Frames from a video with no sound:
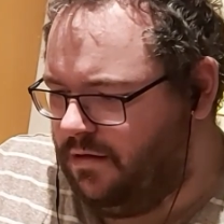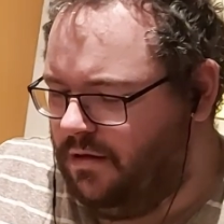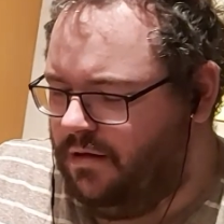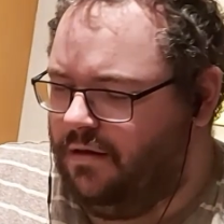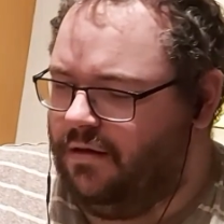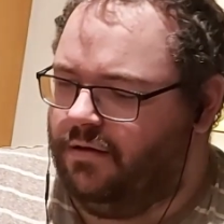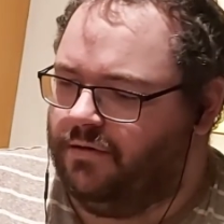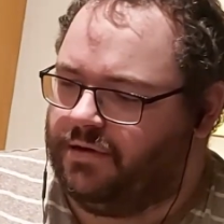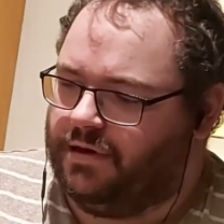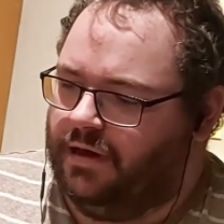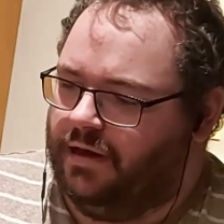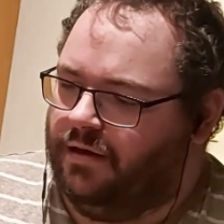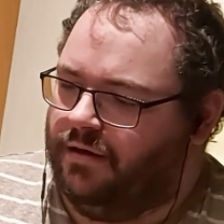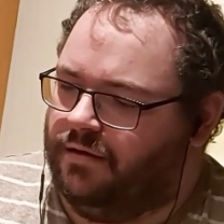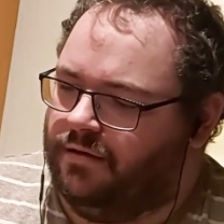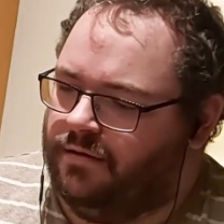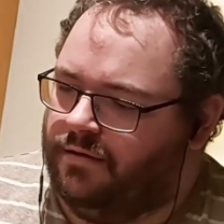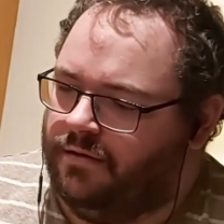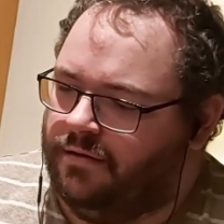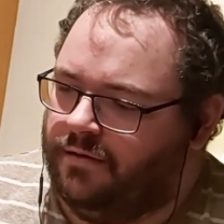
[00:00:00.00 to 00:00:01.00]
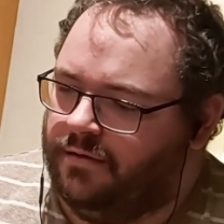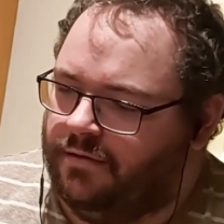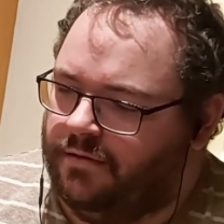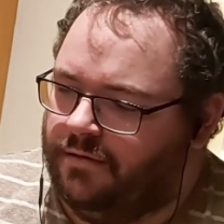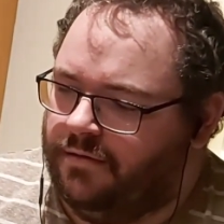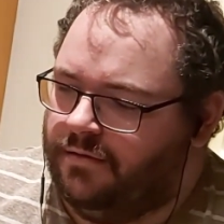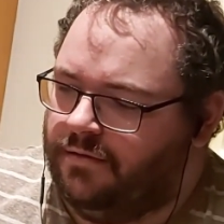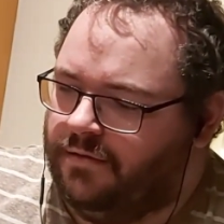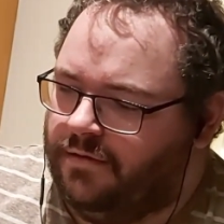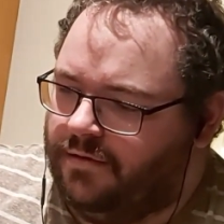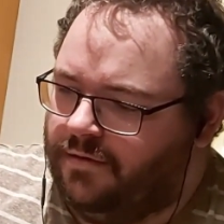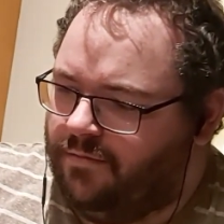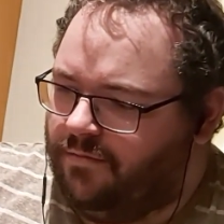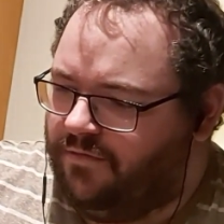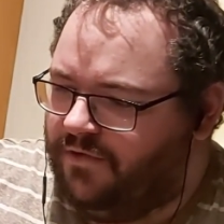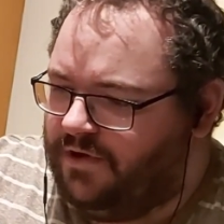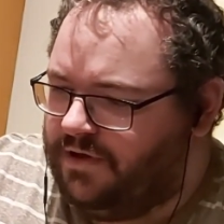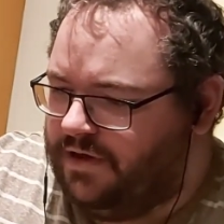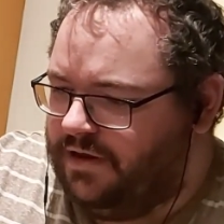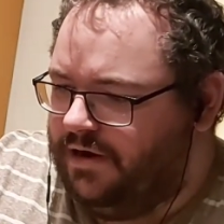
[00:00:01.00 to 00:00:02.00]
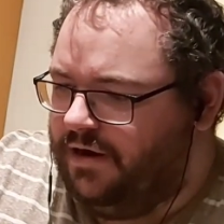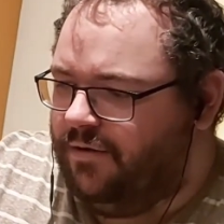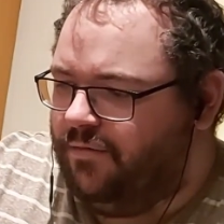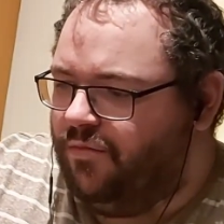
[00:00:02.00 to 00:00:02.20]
Okay. Fucking hell,